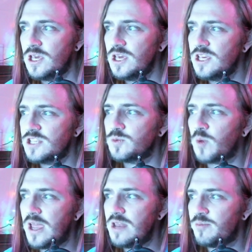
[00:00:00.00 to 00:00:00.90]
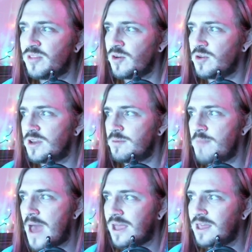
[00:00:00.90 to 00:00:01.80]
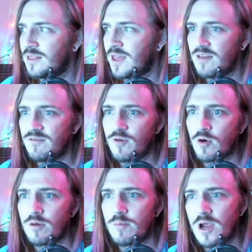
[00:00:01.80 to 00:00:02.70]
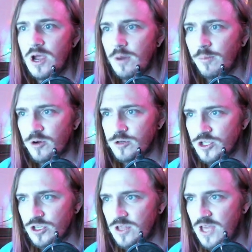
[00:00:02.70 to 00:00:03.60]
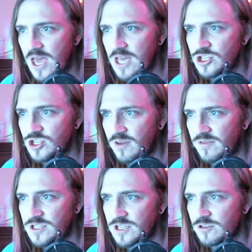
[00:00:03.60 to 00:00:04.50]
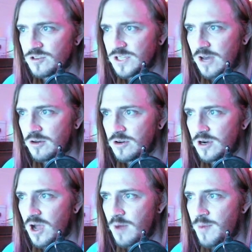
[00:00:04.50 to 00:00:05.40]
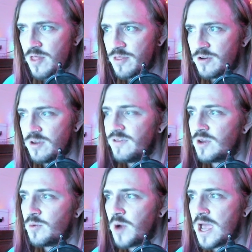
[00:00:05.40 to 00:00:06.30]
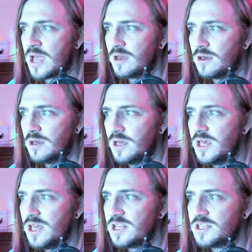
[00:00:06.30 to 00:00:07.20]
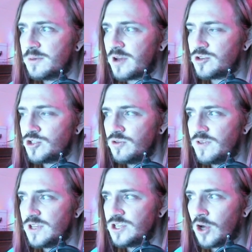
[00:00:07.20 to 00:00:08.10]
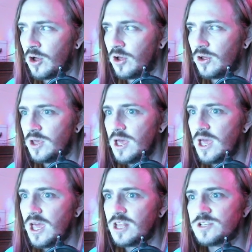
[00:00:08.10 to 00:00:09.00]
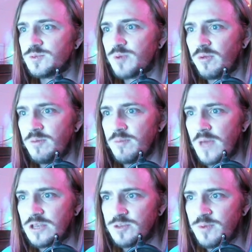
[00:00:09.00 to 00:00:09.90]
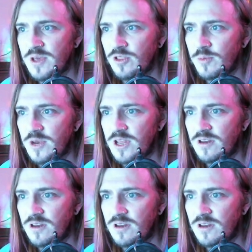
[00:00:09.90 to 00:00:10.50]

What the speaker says: his white, bloated, maggot-like form perched on the edge of a dealer's counter, about 30 feet away. It is about 2 feet tall, and it is probably meant to be illuminated